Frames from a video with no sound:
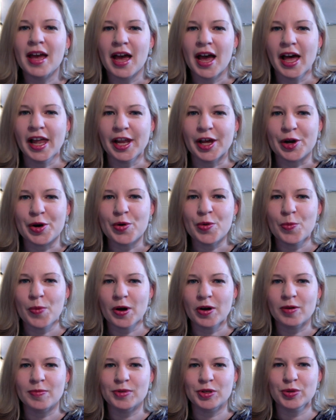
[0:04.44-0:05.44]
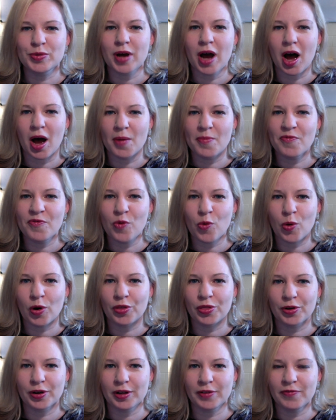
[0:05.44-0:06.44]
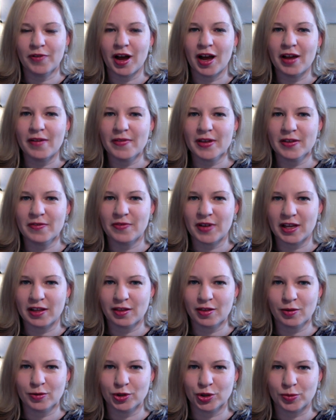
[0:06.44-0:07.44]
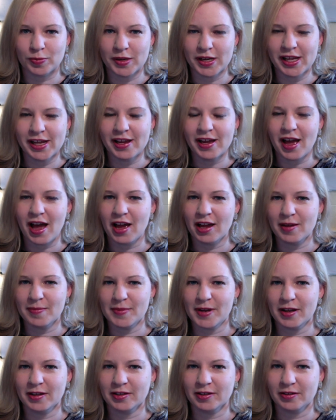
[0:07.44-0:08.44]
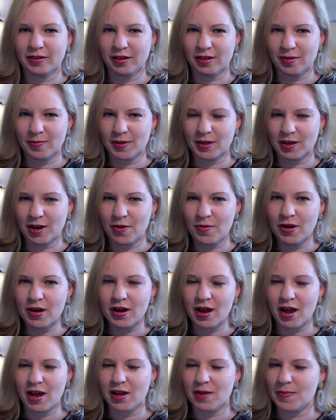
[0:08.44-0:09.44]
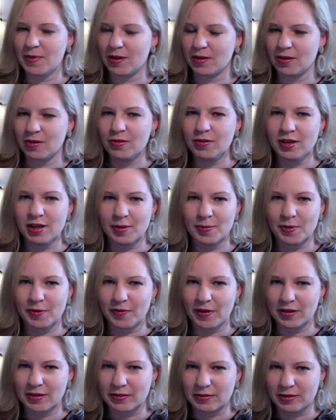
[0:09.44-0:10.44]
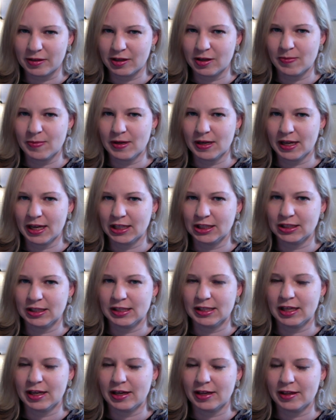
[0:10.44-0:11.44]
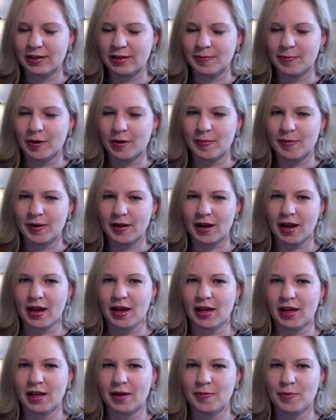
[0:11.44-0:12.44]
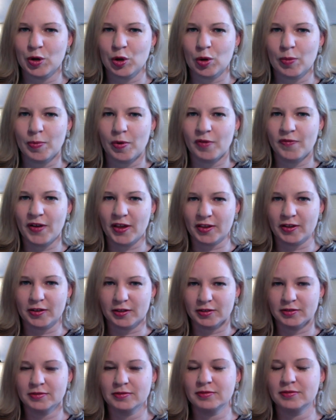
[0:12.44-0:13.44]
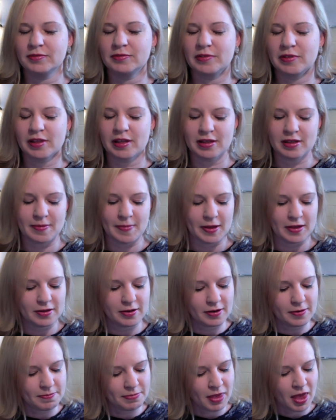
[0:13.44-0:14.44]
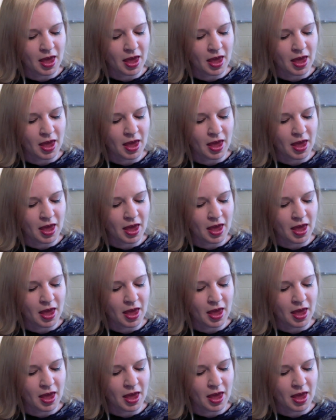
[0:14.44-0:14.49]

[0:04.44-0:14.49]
Hello, welcome to COMM 435, Advanced Social Media. I am Dr. Elizabeth Cohen. I am an Associate Professor in the Communication Studies Department. I am your professor for this semester.